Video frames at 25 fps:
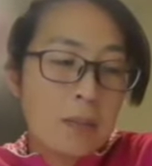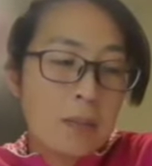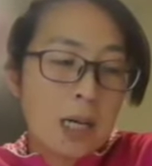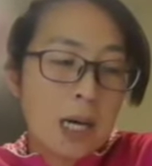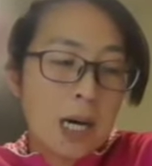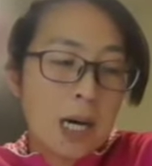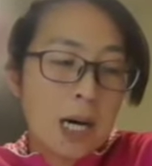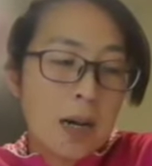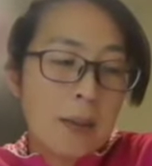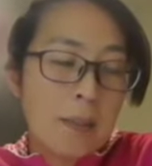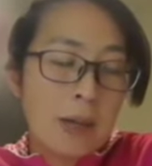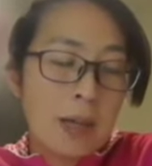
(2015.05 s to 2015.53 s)

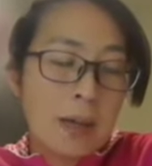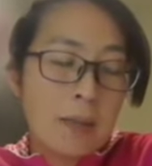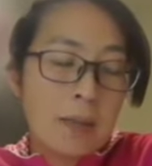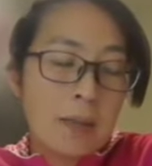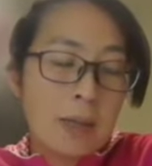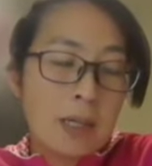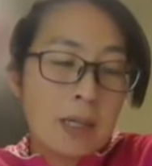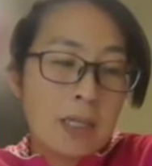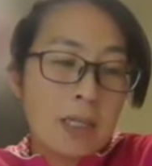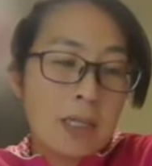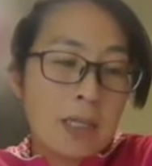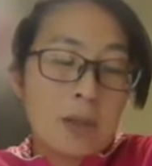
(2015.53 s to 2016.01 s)
um, I'm
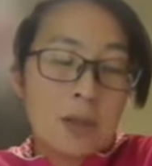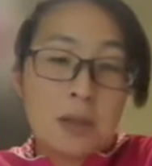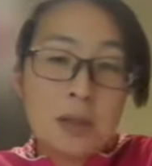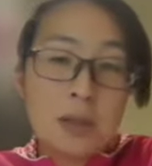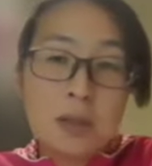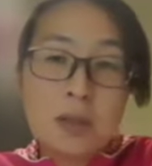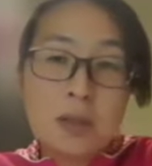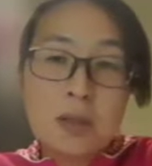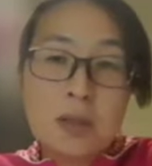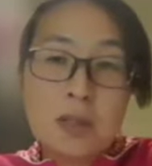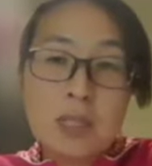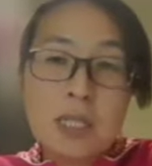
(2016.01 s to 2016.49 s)
a little
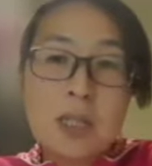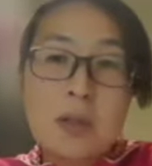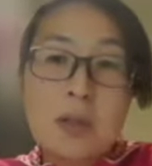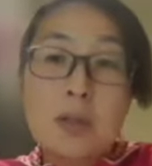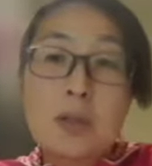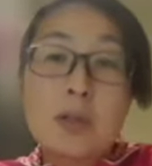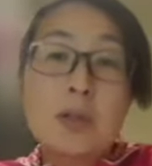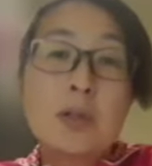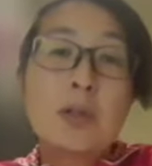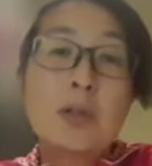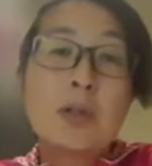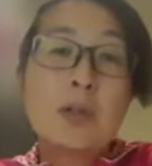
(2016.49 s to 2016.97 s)
little
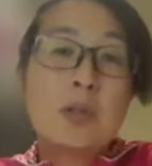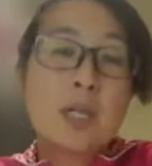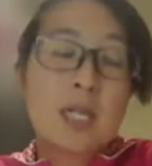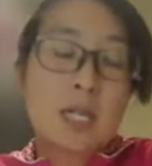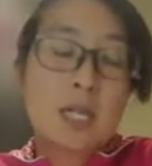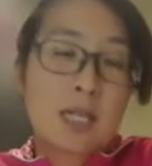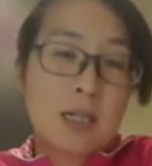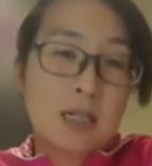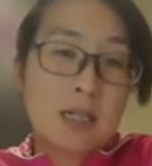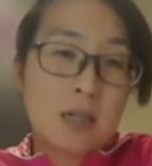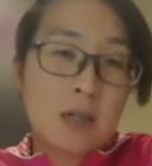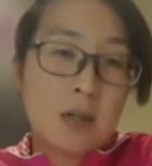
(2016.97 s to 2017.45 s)
too
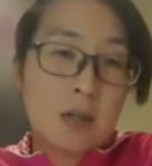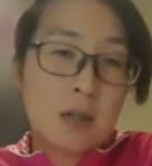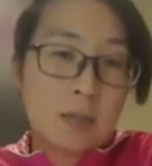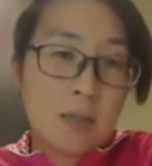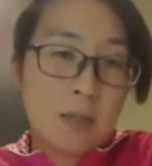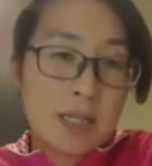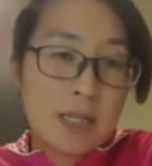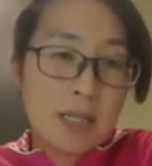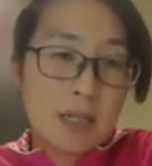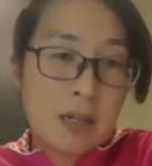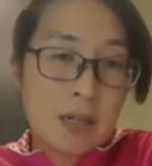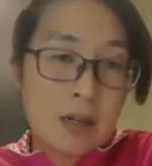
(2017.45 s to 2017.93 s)
critical of
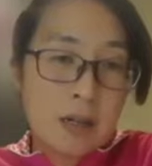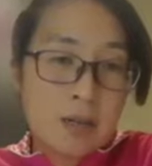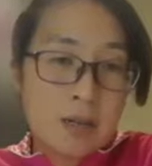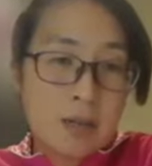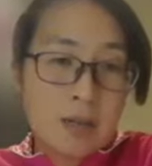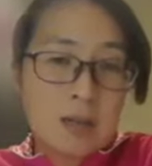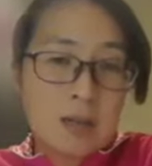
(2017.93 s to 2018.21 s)
myself.